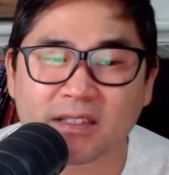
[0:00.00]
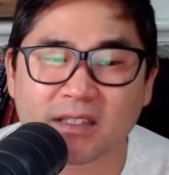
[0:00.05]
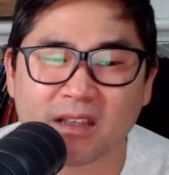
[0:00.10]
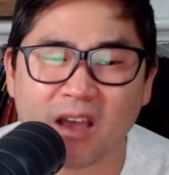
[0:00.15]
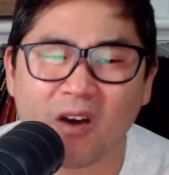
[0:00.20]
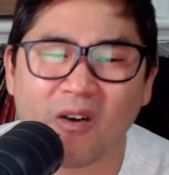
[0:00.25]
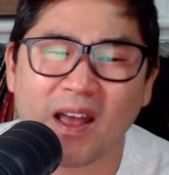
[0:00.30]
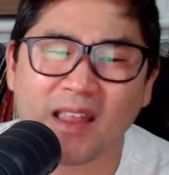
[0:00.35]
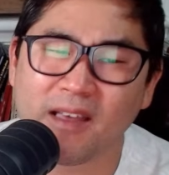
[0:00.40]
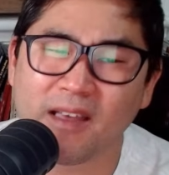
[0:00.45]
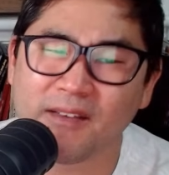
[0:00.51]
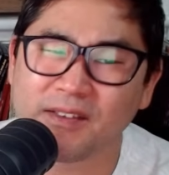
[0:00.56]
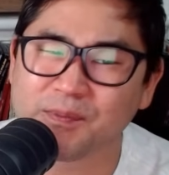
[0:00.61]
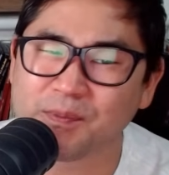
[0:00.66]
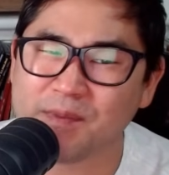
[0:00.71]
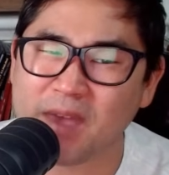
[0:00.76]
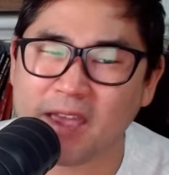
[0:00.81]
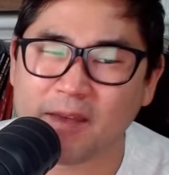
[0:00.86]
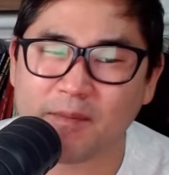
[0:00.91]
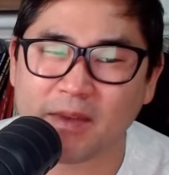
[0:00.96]
I love
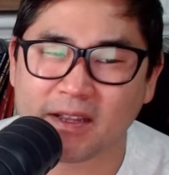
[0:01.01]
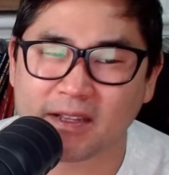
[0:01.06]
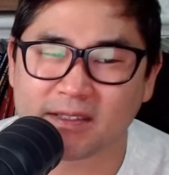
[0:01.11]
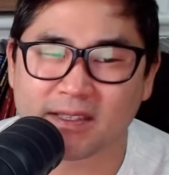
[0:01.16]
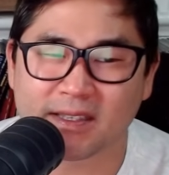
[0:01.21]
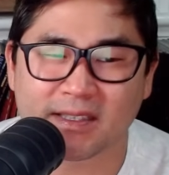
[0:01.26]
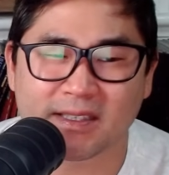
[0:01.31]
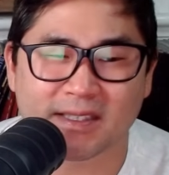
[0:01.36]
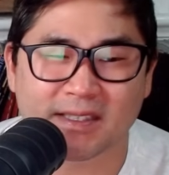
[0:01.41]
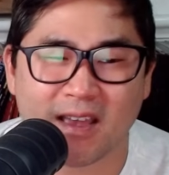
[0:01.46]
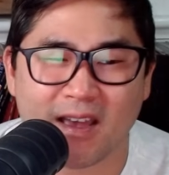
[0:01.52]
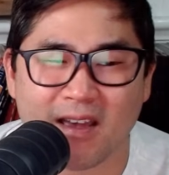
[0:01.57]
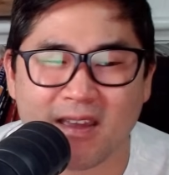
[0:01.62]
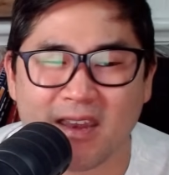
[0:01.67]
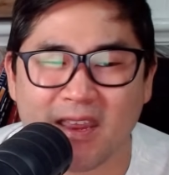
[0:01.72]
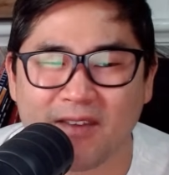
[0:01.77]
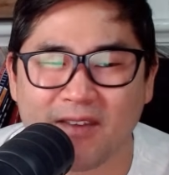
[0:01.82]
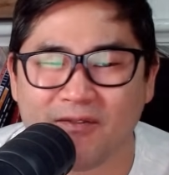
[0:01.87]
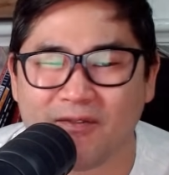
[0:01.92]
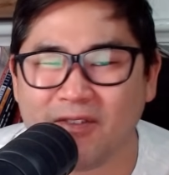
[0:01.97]
May because the
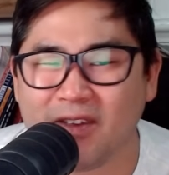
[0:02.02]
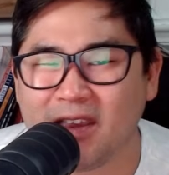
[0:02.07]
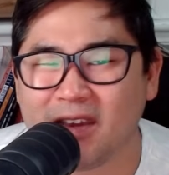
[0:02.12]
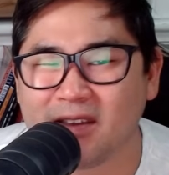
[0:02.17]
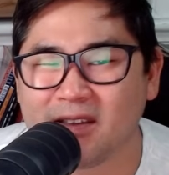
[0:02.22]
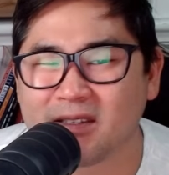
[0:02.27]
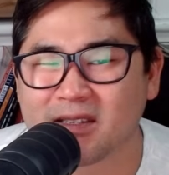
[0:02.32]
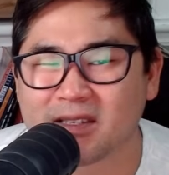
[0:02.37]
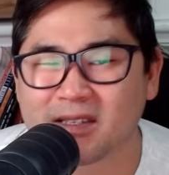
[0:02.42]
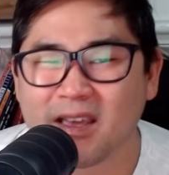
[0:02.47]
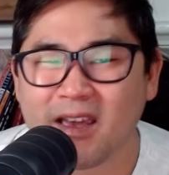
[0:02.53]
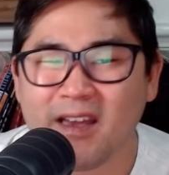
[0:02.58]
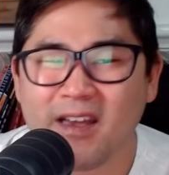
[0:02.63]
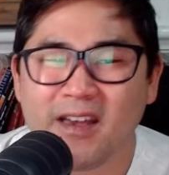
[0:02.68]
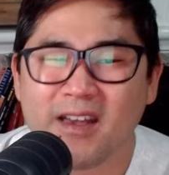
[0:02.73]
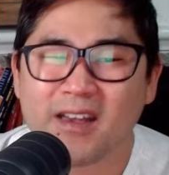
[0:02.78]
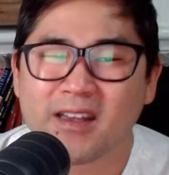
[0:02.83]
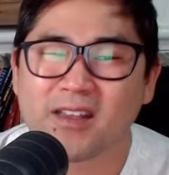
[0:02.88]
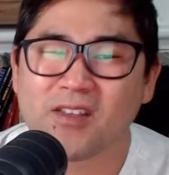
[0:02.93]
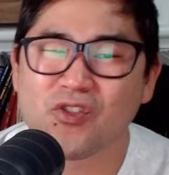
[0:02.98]
sun and Venus
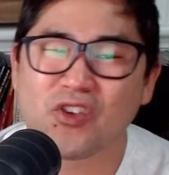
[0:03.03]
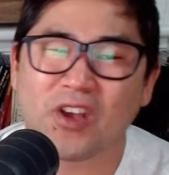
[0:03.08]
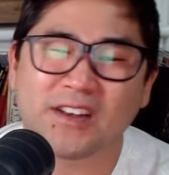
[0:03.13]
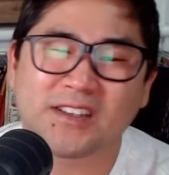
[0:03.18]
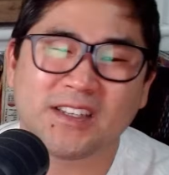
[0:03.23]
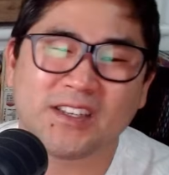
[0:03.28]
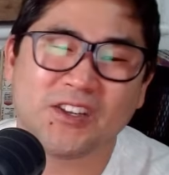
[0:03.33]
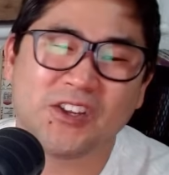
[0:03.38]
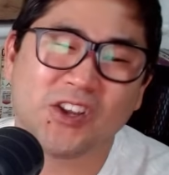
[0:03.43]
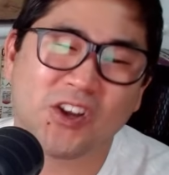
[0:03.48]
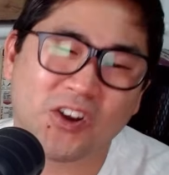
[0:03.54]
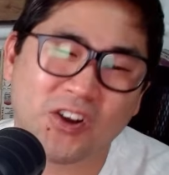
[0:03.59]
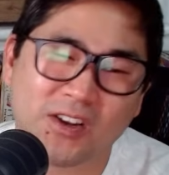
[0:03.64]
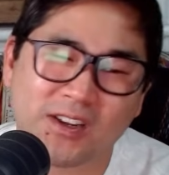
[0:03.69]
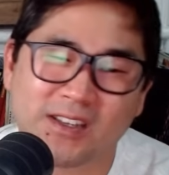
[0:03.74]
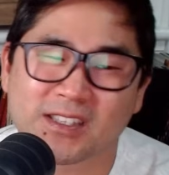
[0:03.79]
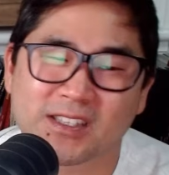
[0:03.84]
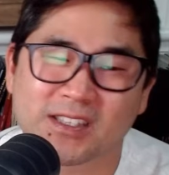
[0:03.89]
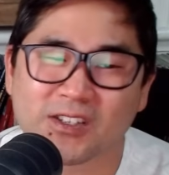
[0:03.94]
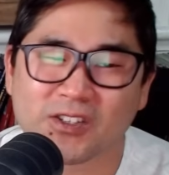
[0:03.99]
conjuncting
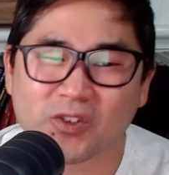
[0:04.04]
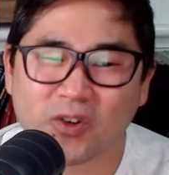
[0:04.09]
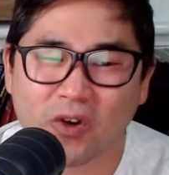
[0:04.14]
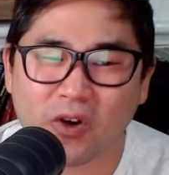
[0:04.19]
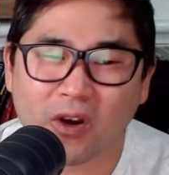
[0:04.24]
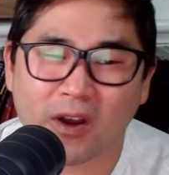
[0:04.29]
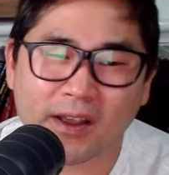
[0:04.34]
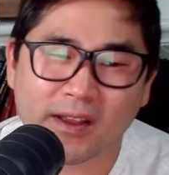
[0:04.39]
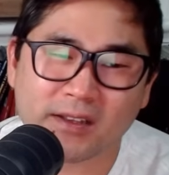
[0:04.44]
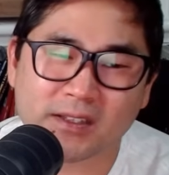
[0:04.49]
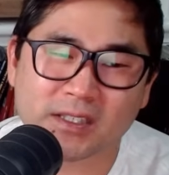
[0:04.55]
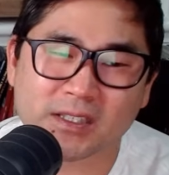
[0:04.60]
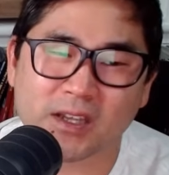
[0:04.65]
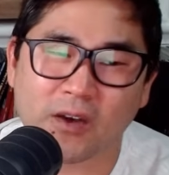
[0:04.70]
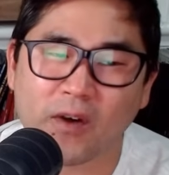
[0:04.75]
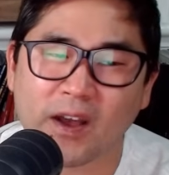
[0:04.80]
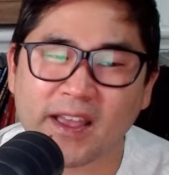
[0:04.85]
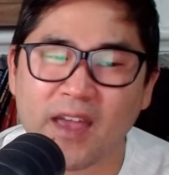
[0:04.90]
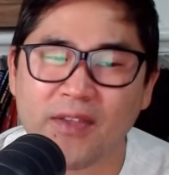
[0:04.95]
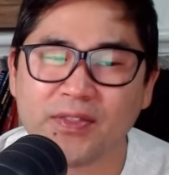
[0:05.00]
Uranus and Taurus.
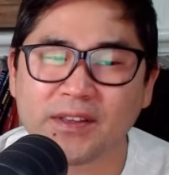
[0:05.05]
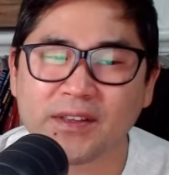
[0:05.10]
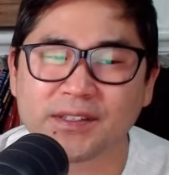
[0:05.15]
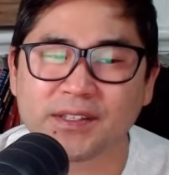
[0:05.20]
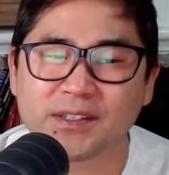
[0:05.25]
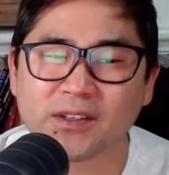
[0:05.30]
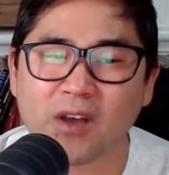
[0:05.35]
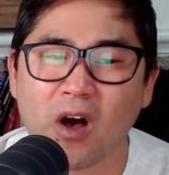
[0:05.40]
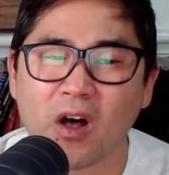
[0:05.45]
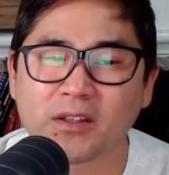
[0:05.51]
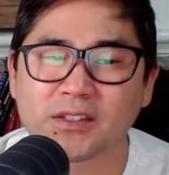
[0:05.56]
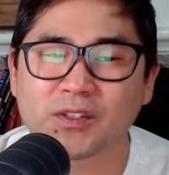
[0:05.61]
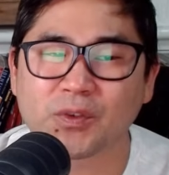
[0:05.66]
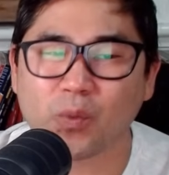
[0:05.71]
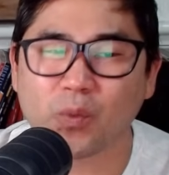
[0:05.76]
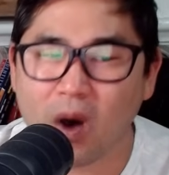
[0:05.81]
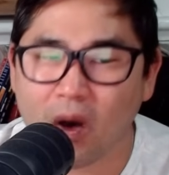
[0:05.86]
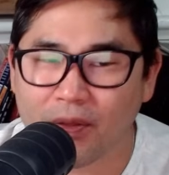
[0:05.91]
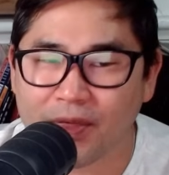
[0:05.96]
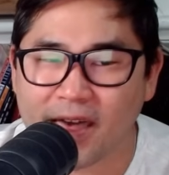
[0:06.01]
So again, this is all
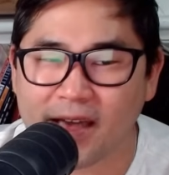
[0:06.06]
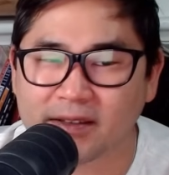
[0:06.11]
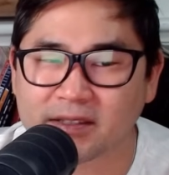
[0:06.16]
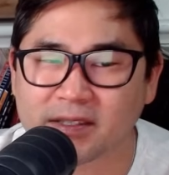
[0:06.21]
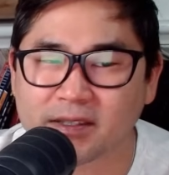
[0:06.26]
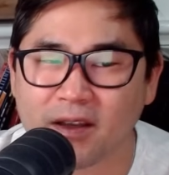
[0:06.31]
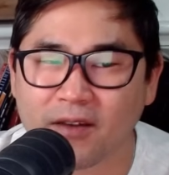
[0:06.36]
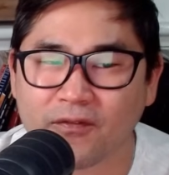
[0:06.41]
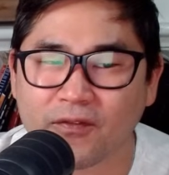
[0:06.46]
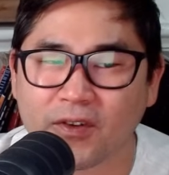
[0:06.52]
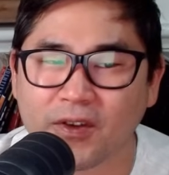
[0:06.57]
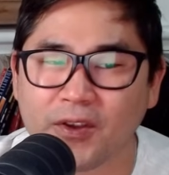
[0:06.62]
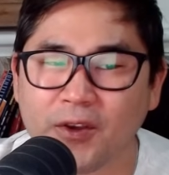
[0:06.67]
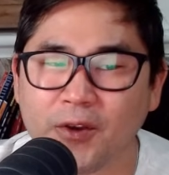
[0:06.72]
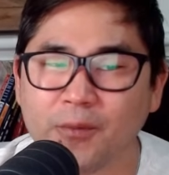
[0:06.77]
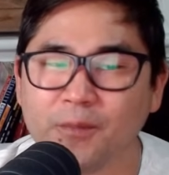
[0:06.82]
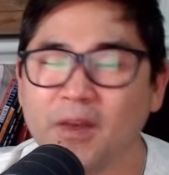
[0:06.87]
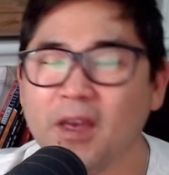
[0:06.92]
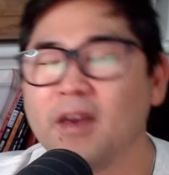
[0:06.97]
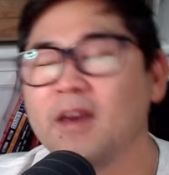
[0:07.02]
12th house stuff for
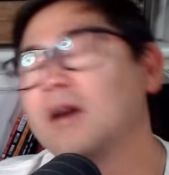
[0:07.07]
you.